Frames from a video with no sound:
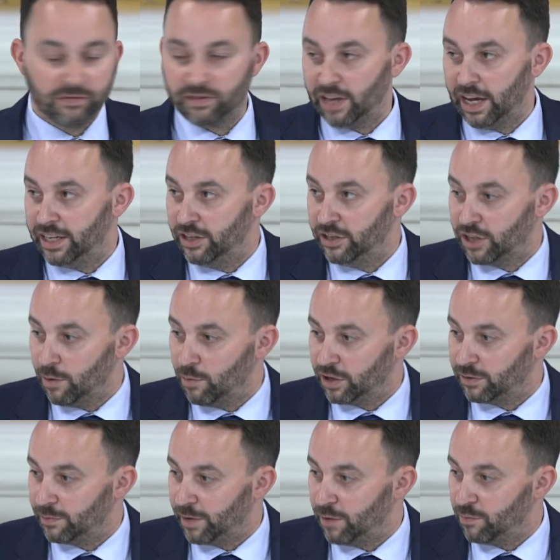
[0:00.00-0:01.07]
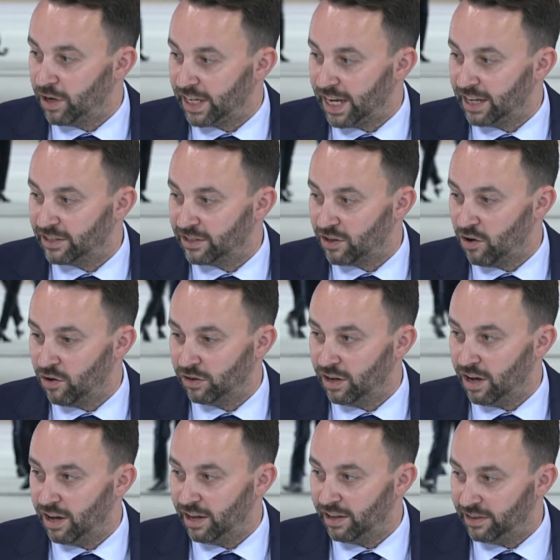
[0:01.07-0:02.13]
thank you so much for being my guest
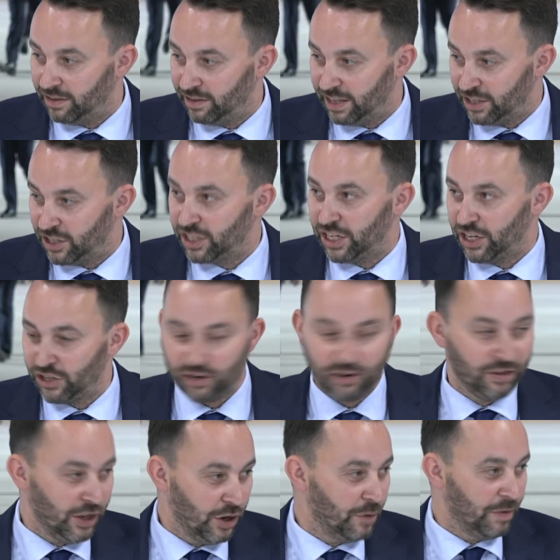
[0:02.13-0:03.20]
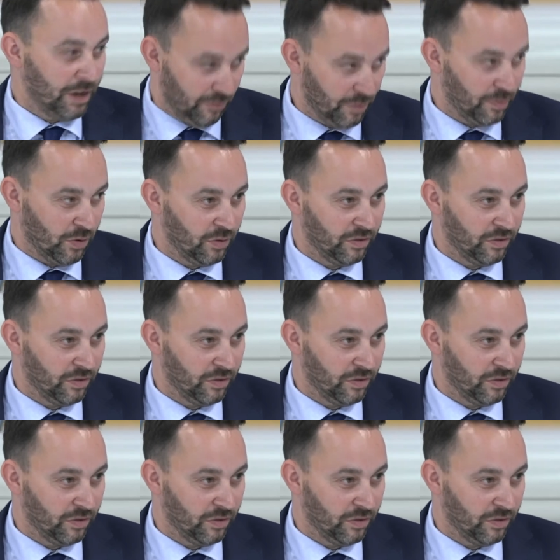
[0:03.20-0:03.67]
on this edition of the European Report.